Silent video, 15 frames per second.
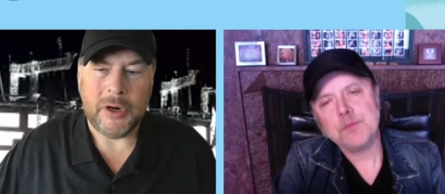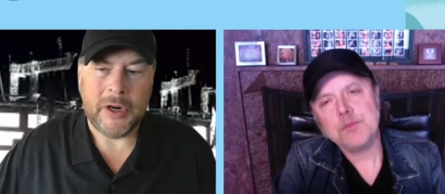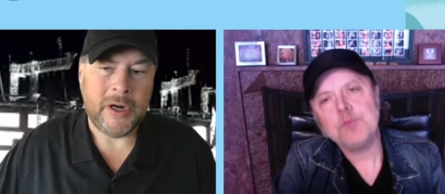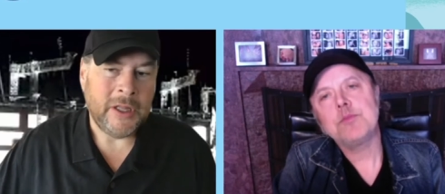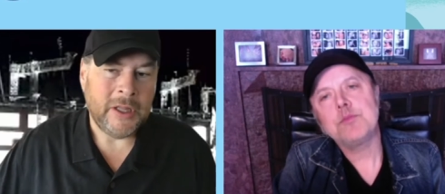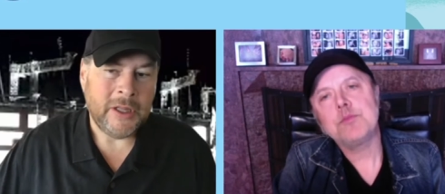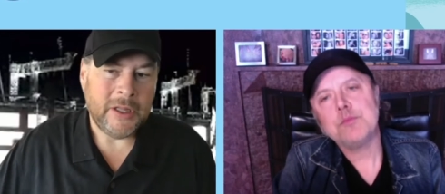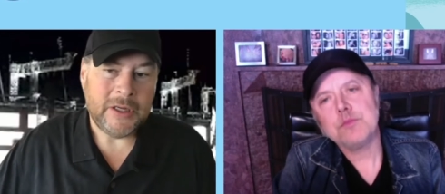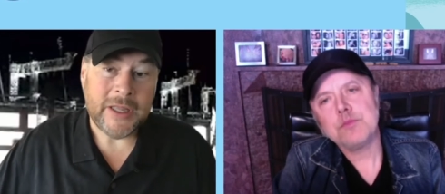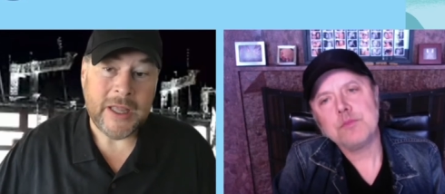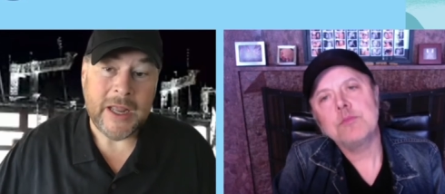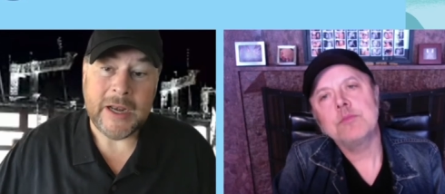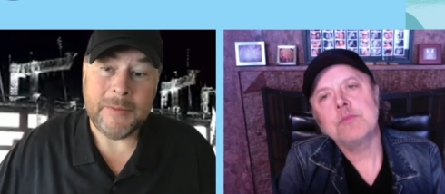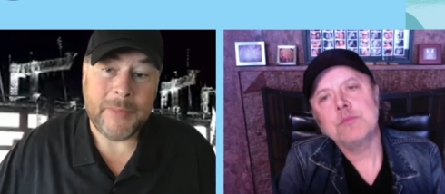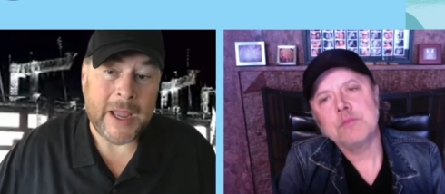Speaker 1: And to
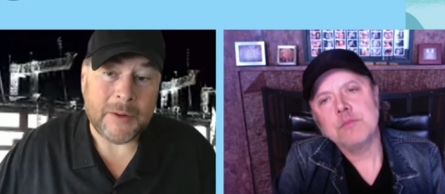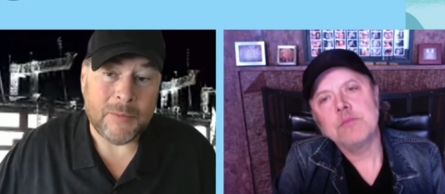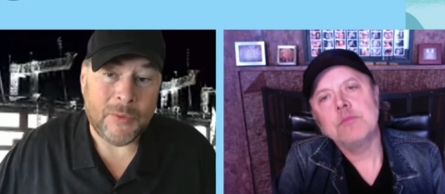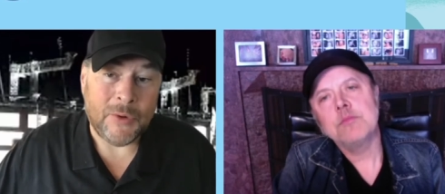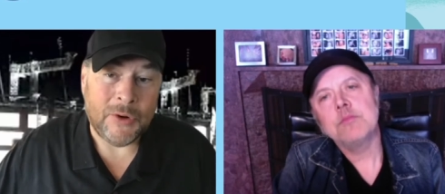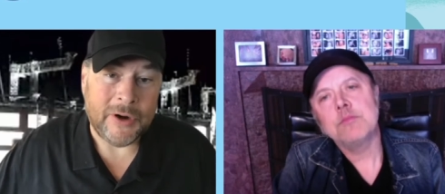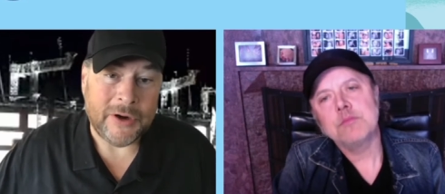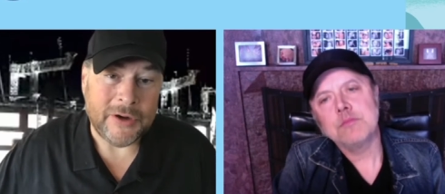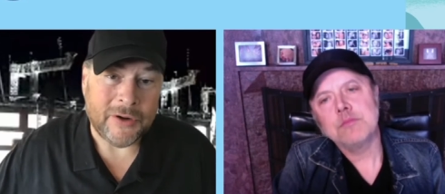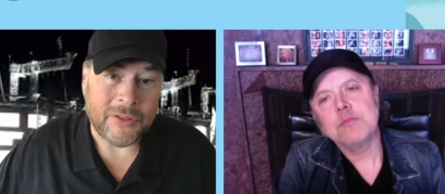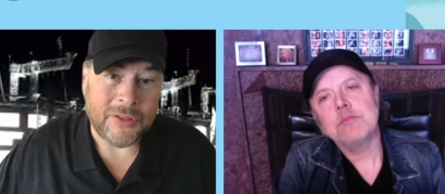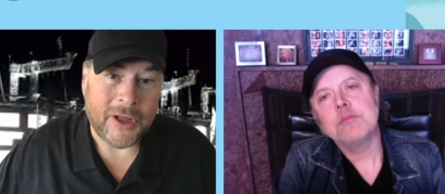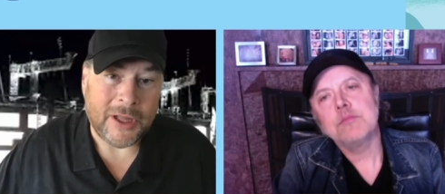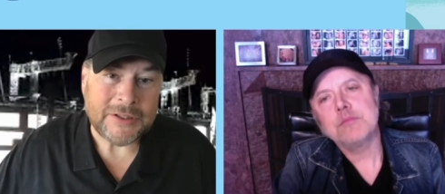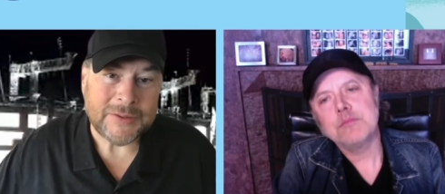getting back more to your
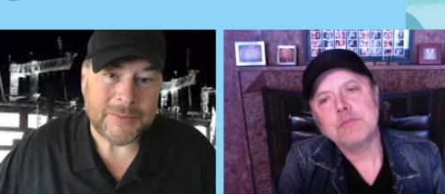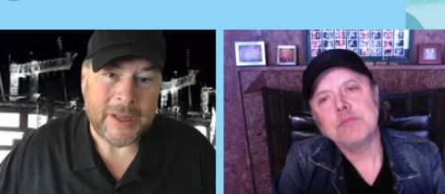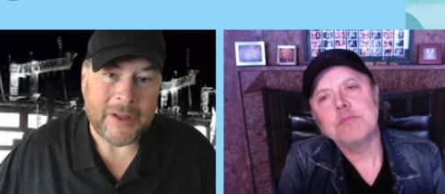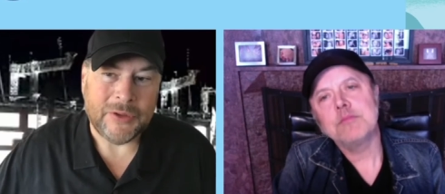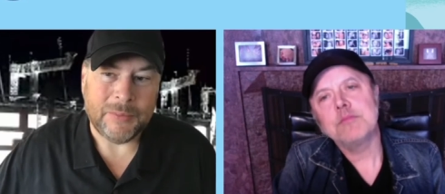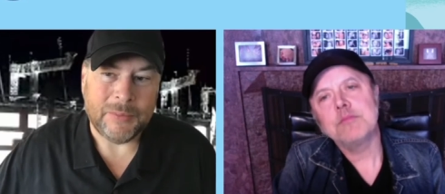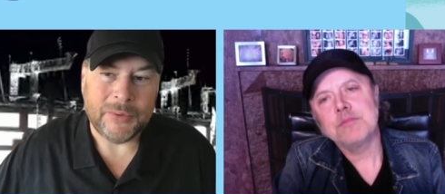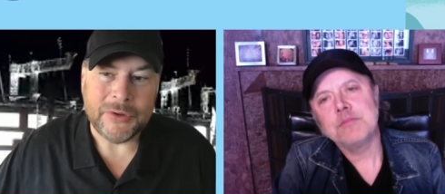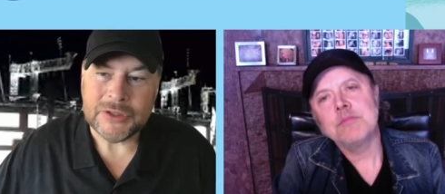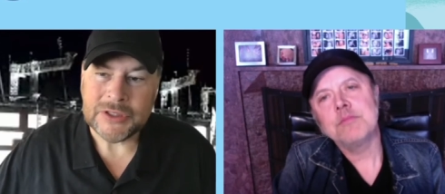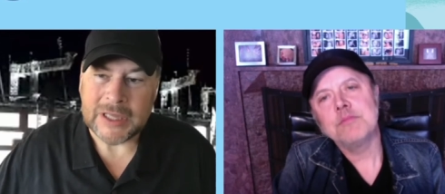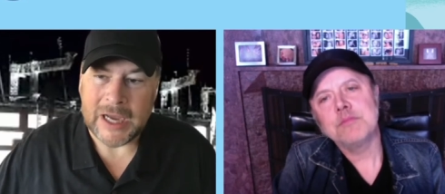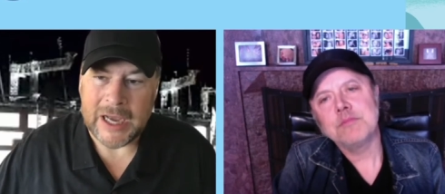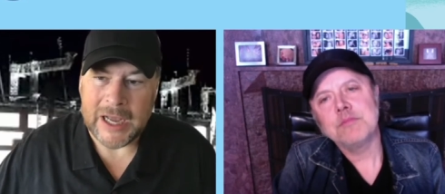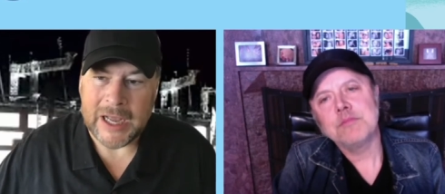thoughts about the blue
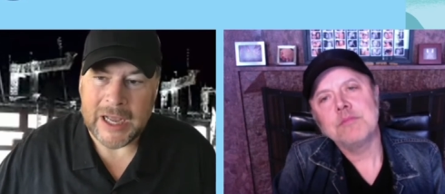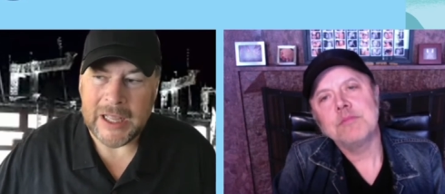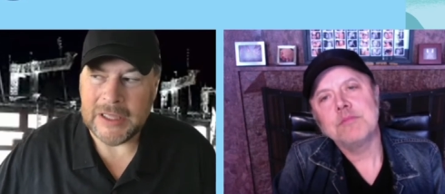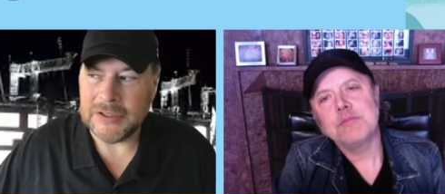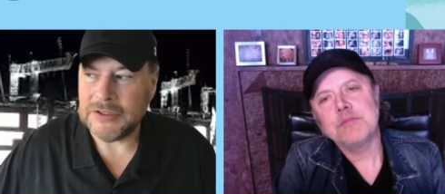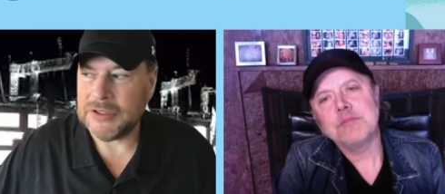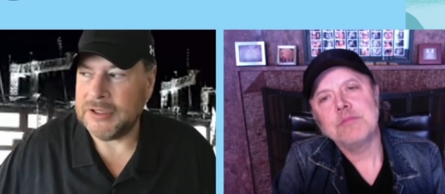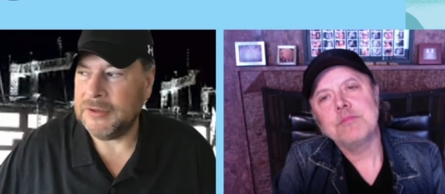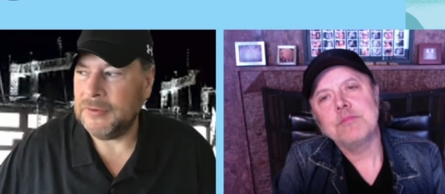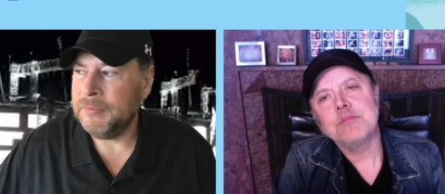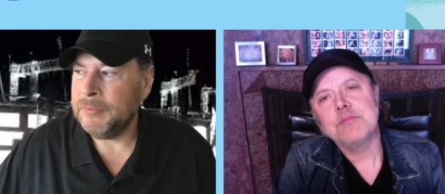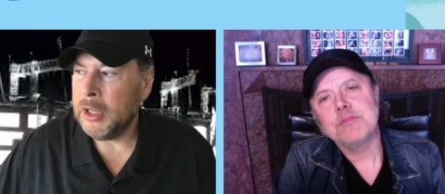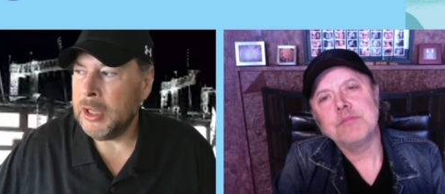skies and